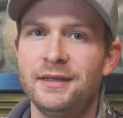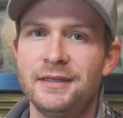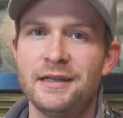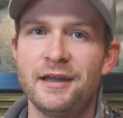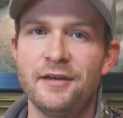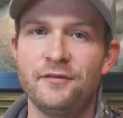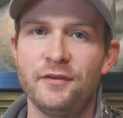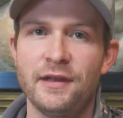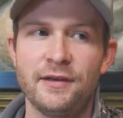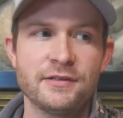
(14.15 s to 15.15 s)
Deadline
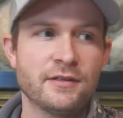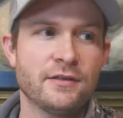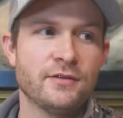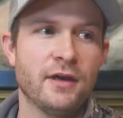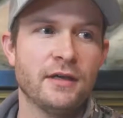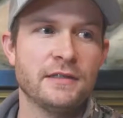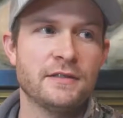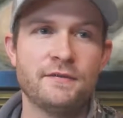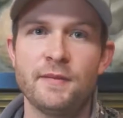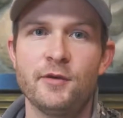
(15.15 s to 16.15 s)
for the Arizona draw
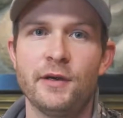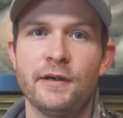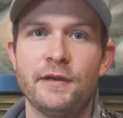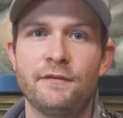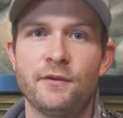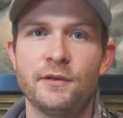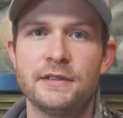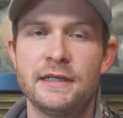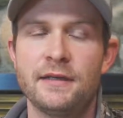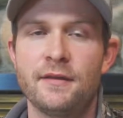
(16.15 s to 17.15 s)
is February
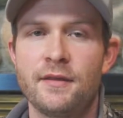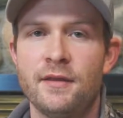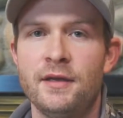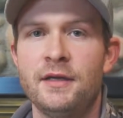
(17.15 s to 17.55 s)
14th.